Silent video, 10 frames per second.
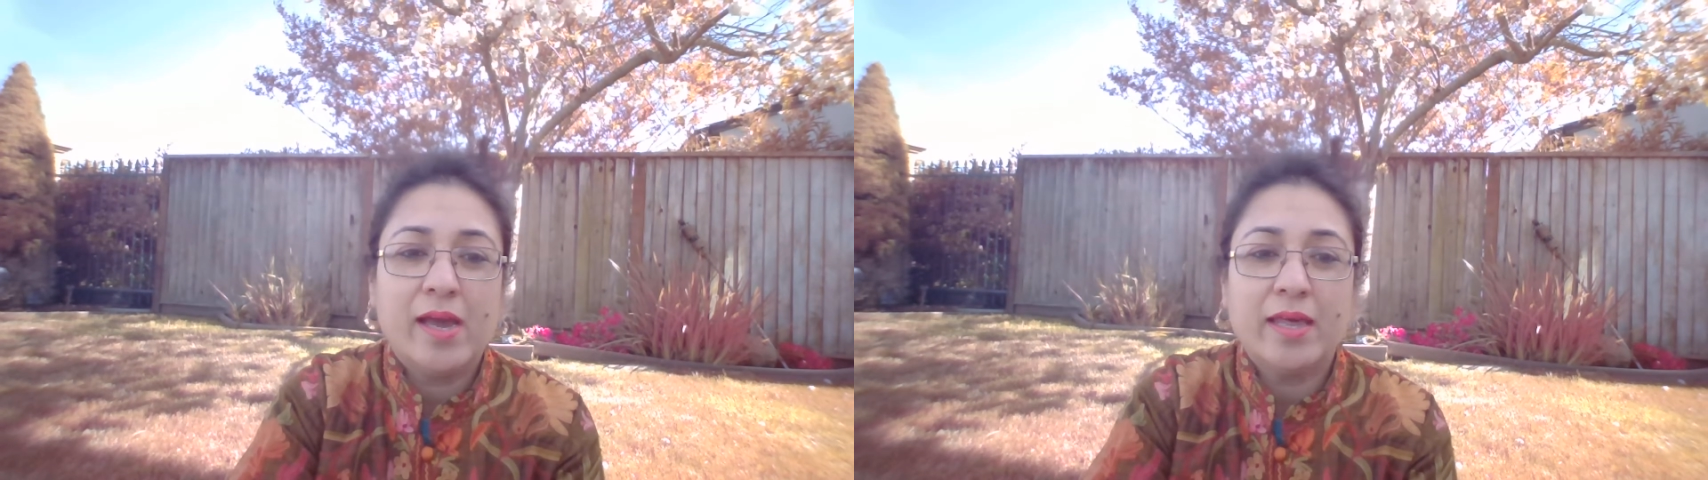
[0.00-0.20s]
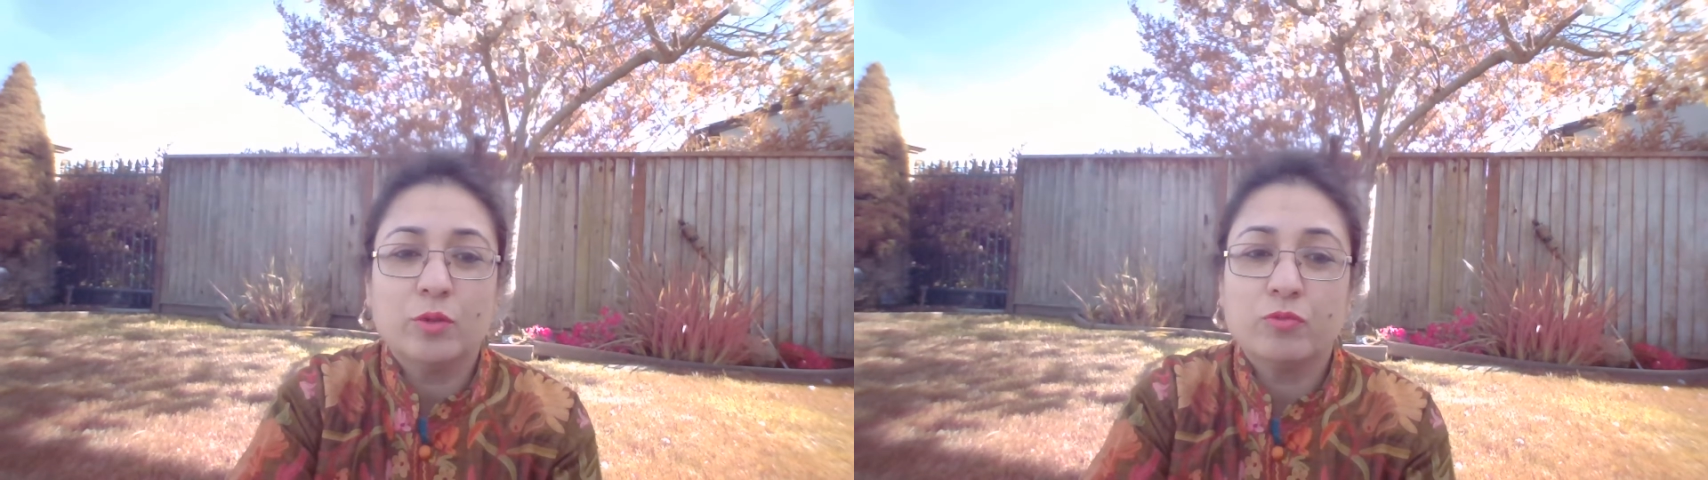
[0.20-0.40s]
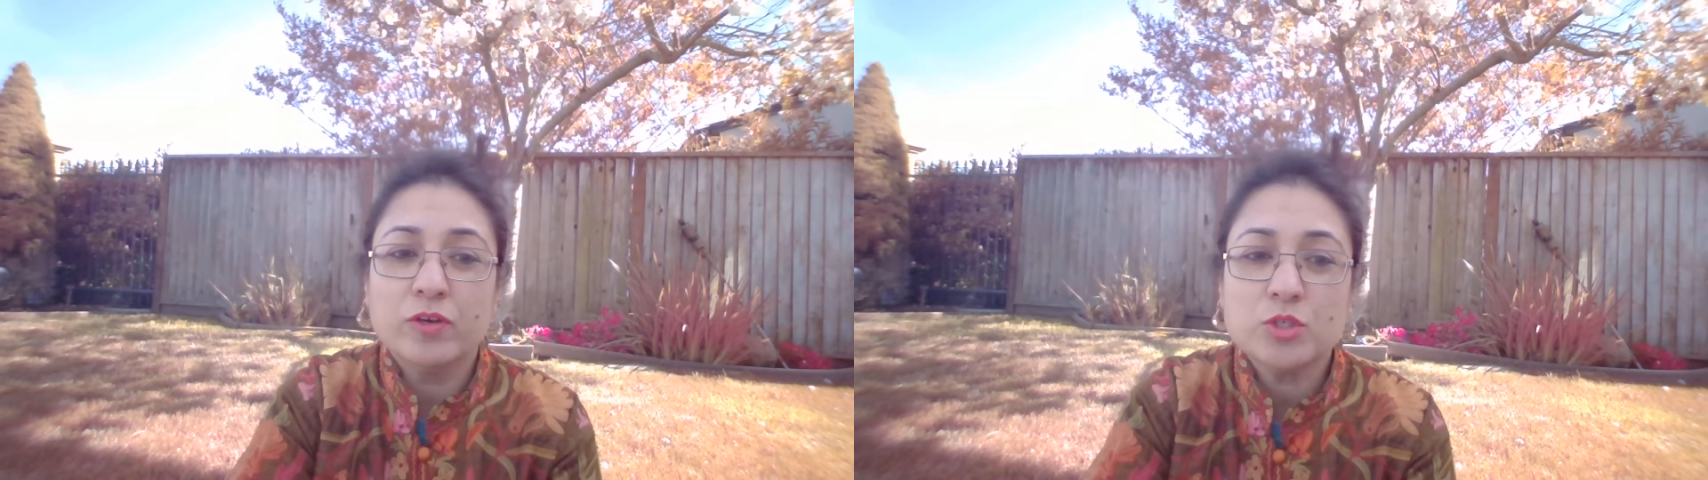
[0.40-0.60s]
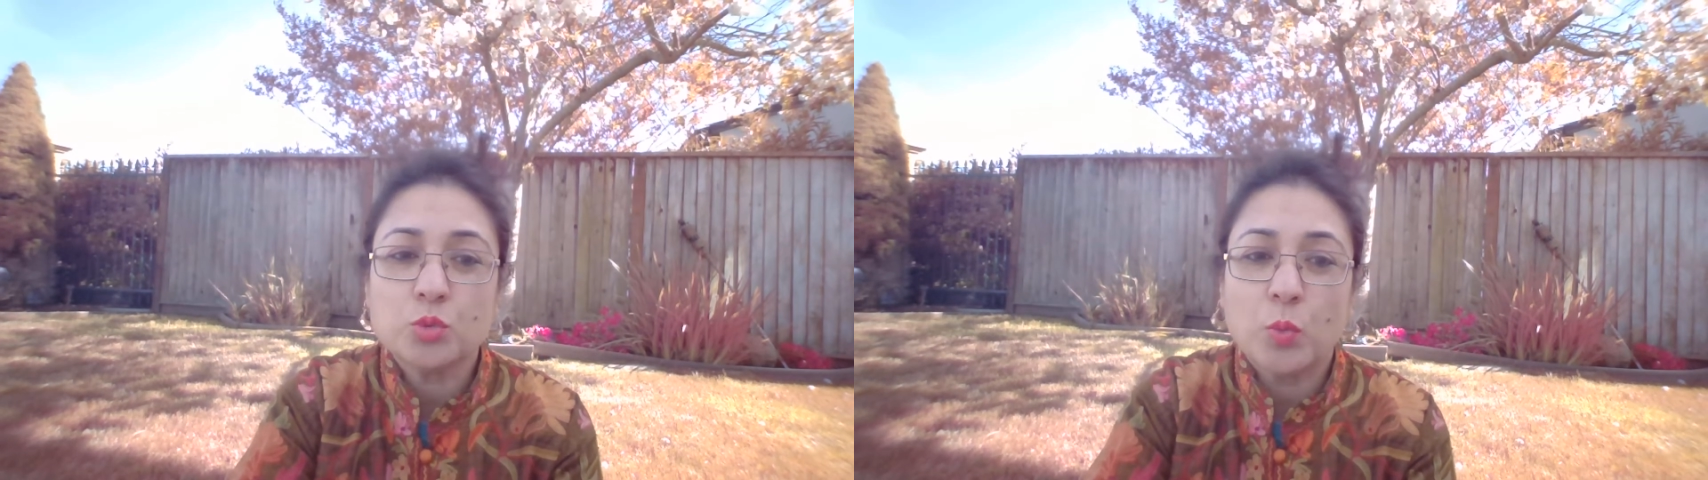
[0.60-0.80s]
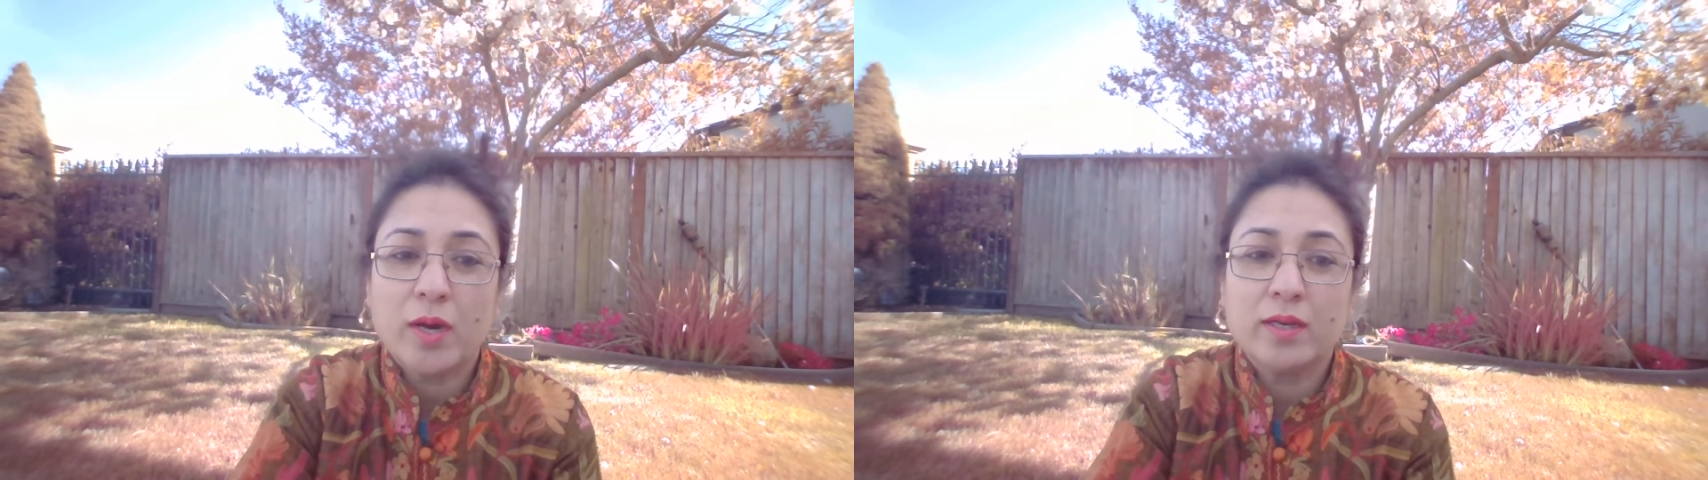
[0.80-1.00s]
And the
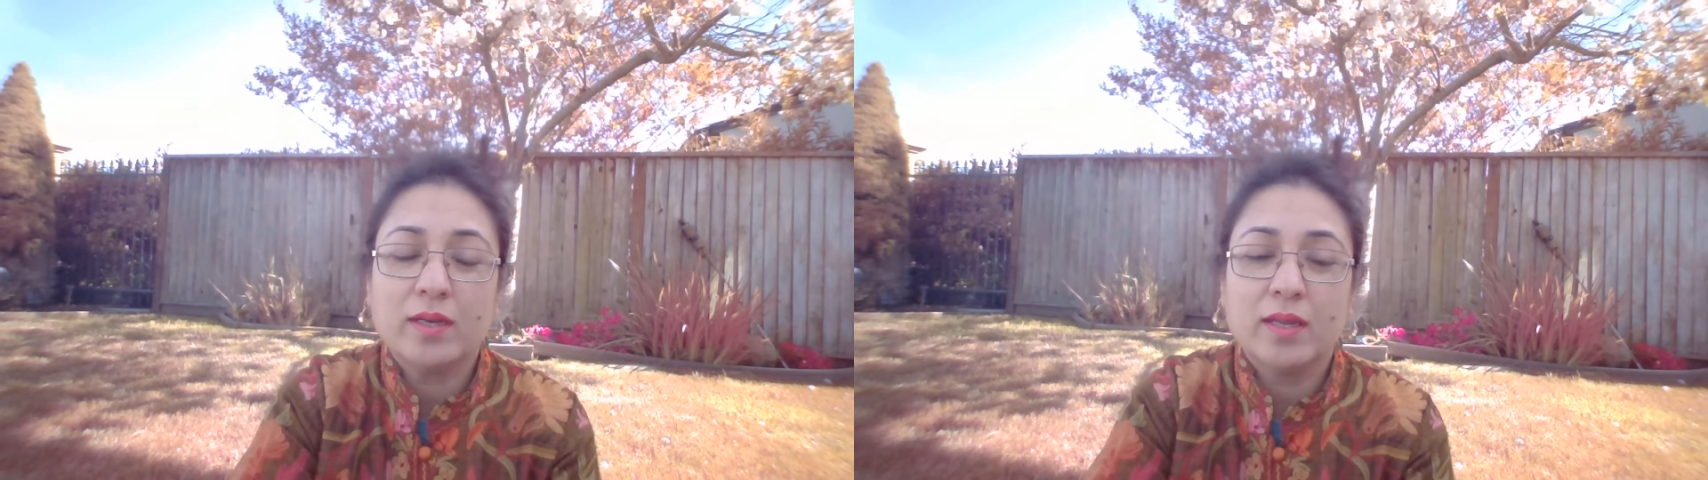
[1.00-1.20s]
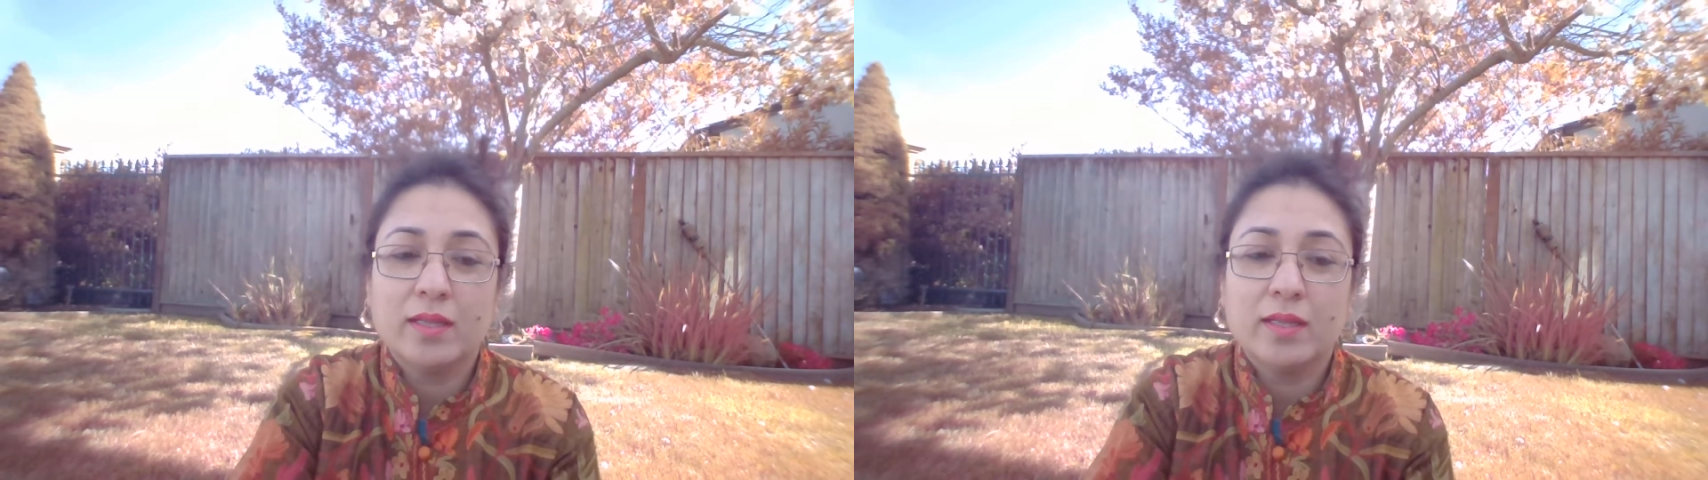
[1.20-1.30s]
first one